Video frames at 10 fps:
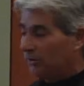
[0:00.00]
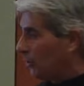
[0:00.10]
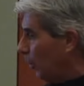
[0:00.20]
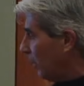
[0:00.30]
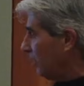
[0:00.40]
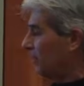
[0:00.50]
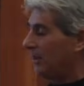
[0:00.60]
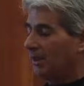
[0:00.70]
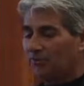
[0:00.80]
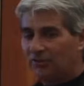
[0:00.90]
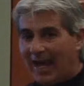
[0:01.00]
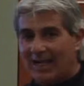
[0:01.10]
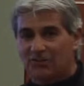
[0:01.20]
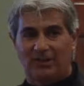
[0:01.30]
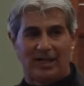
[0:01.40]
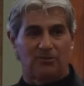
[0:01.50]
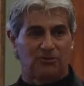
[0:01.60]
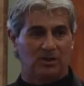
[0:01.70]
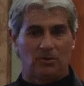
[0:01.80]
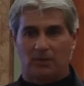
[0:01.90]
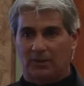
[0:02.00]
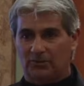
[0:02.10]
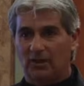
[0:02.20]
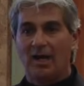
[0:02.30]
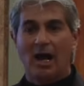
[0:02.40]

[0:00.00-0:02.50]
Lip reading: going through the exact sound sequence,